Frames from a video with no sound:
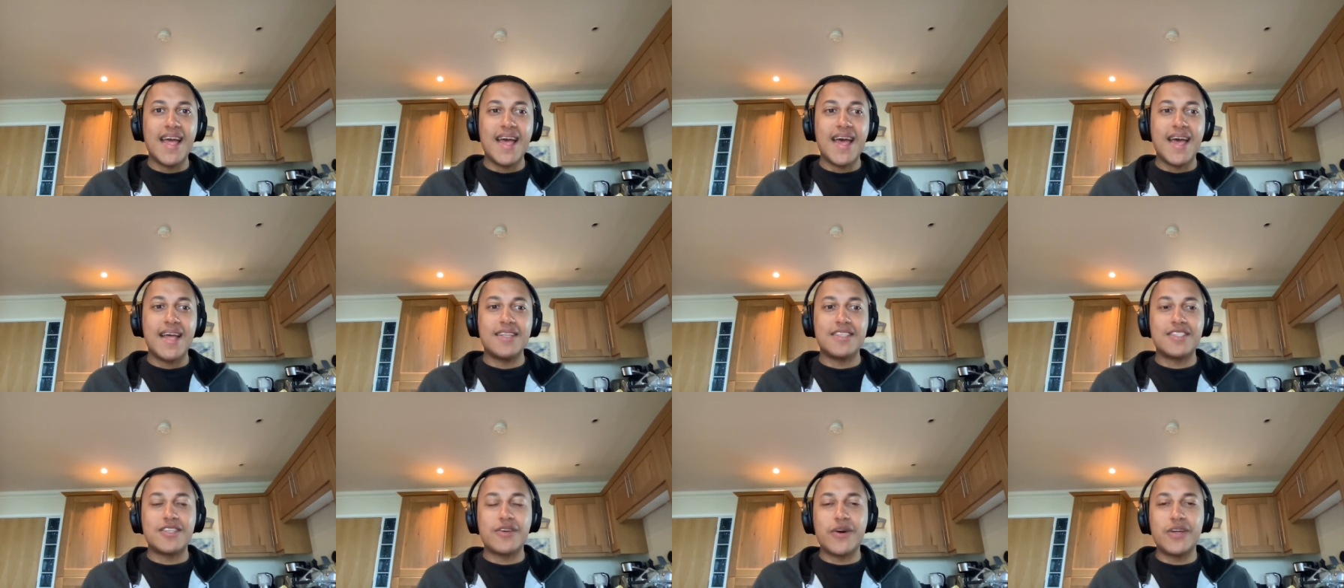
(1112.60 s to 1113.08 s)

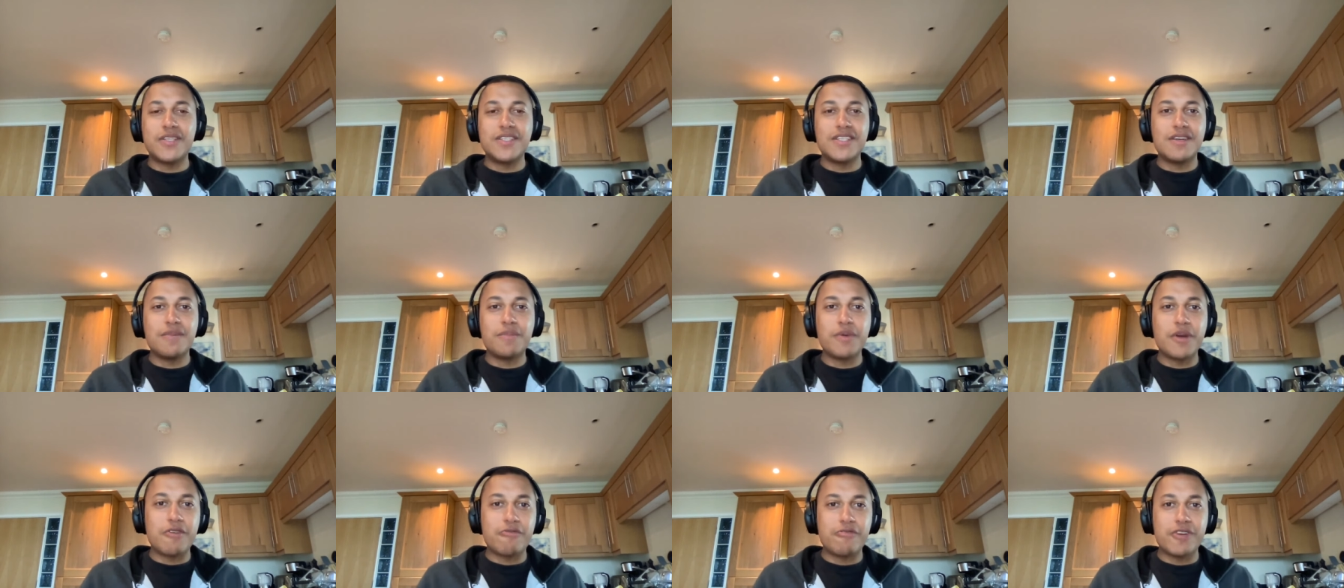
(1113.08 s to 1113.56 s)
And so I did
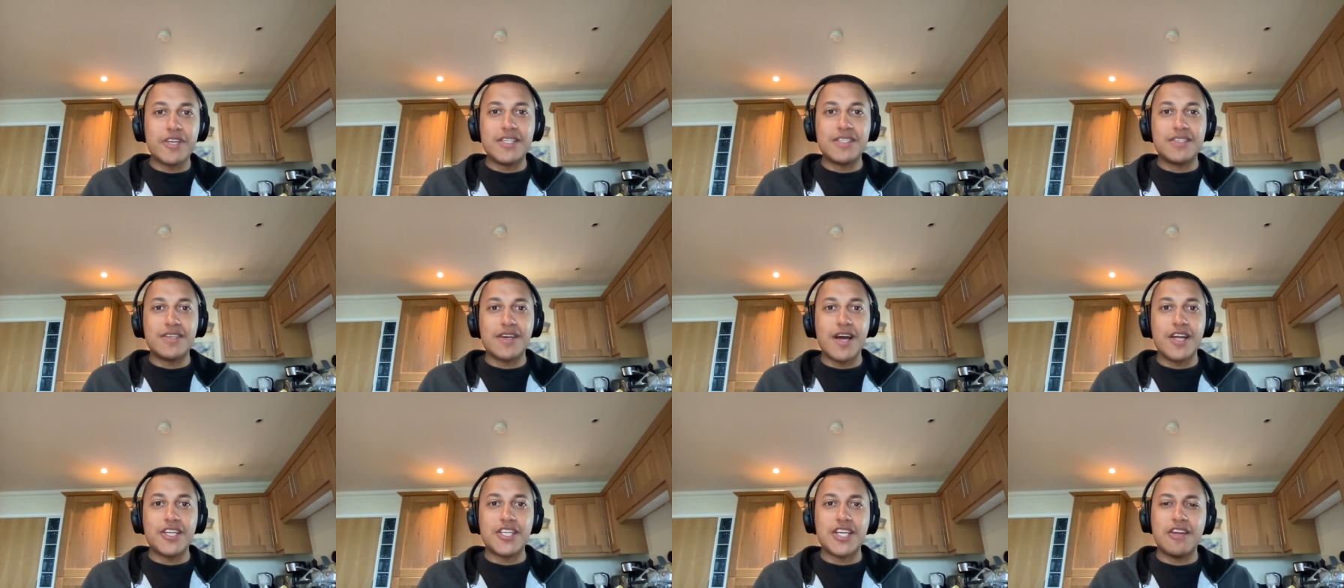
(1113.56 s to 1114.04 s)
a bit of
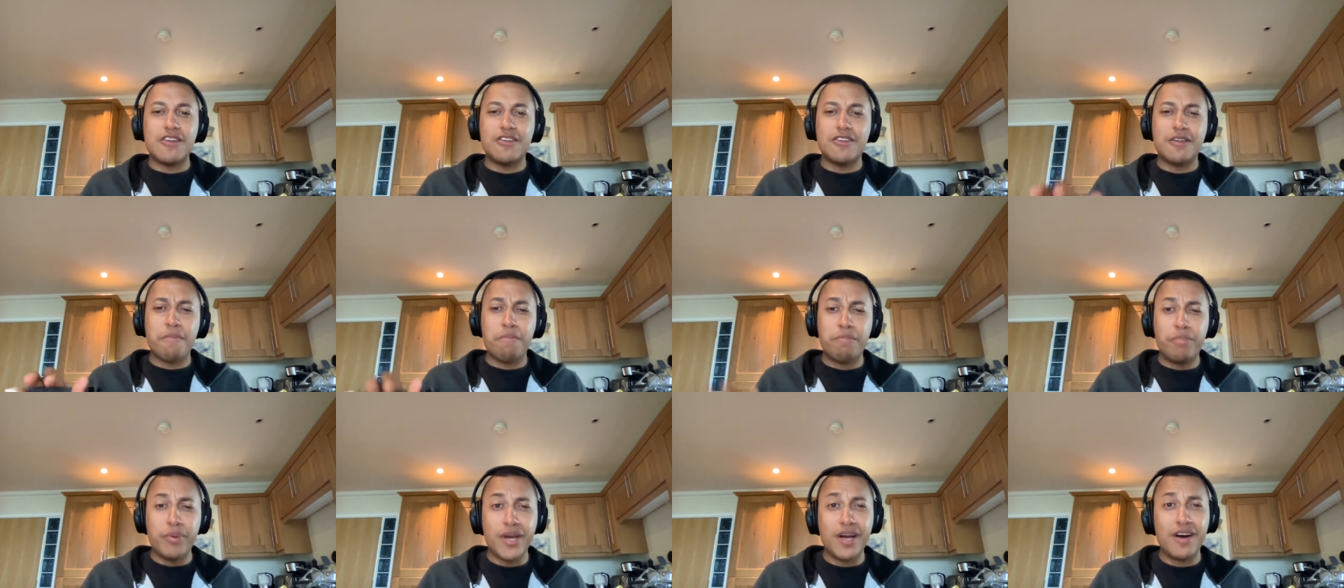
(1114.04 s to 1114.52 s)
research, and it's
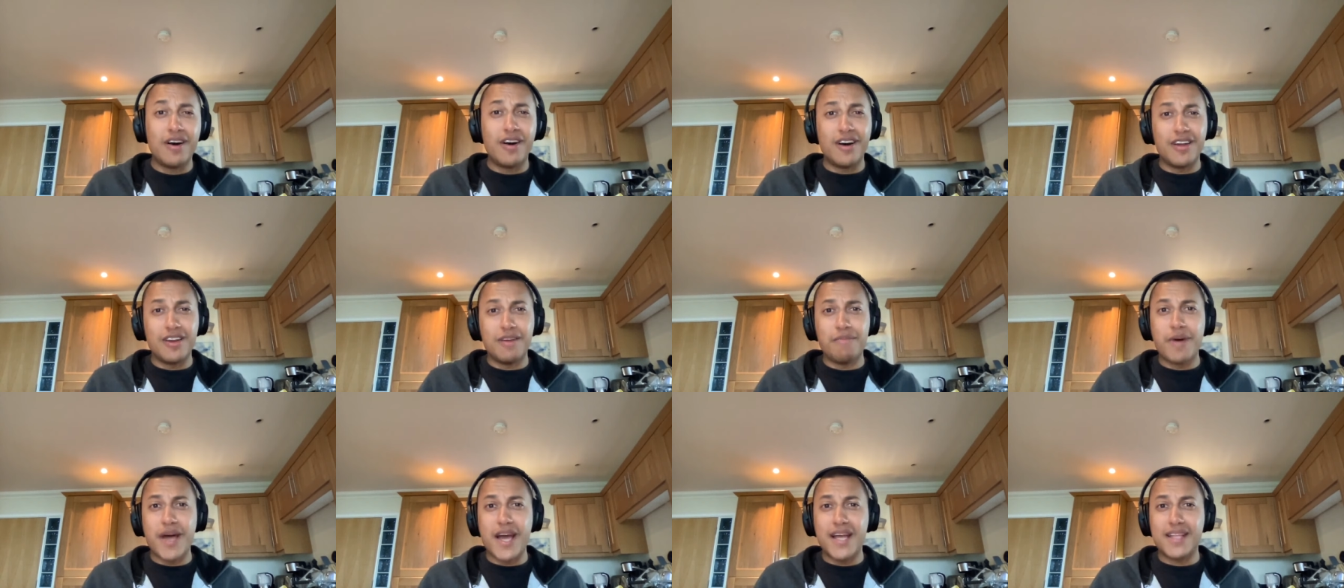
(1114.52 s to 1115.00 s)
a bit
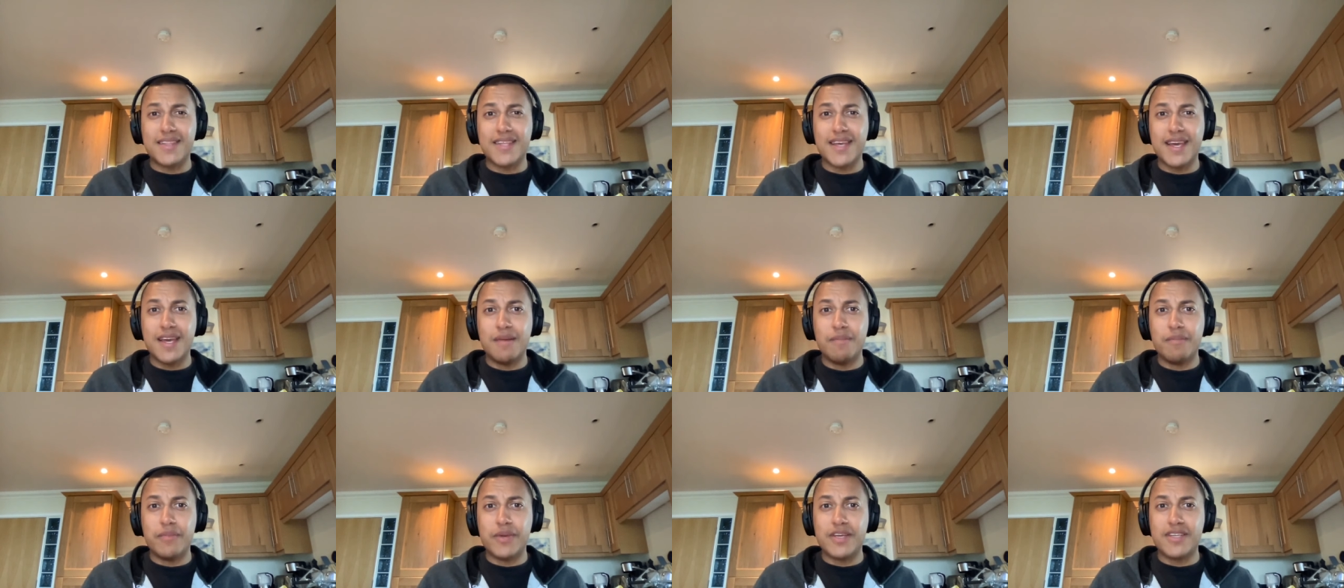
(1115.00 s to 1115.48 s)
harder back
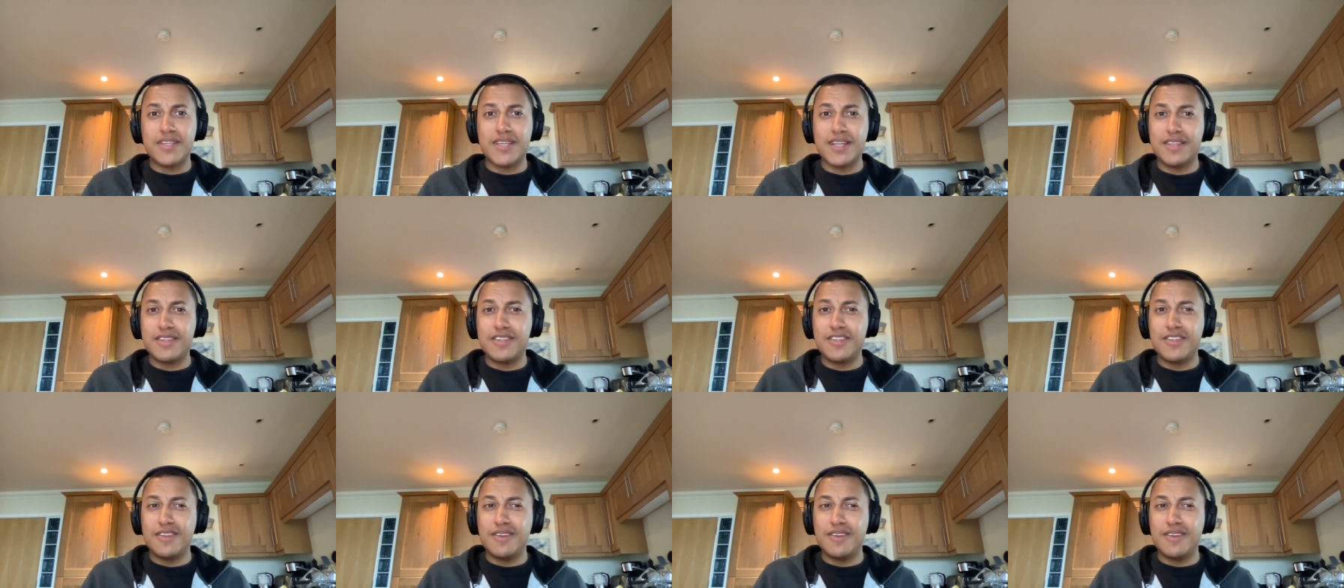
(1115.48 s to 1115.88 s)
then because I